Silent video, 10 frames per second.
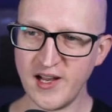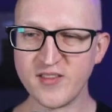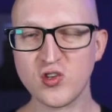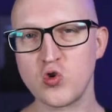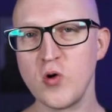
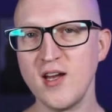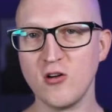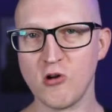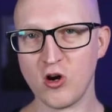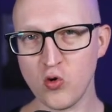let's create
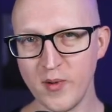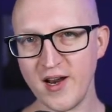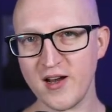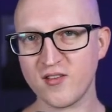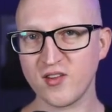our
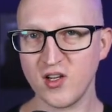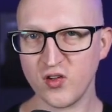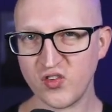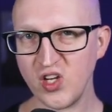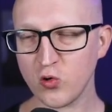Kubernetes
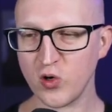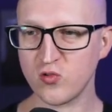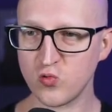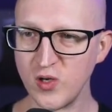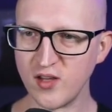
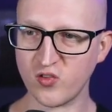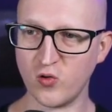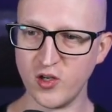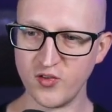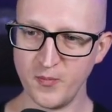secret
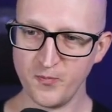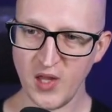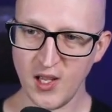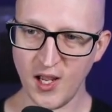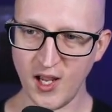resource
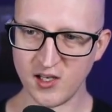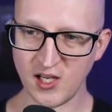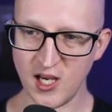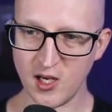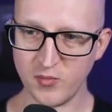and
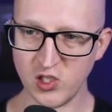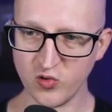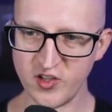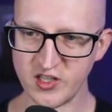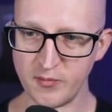I am
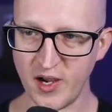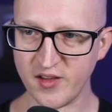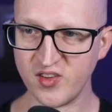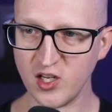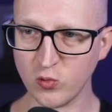using the
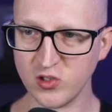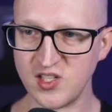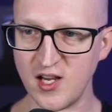MySQL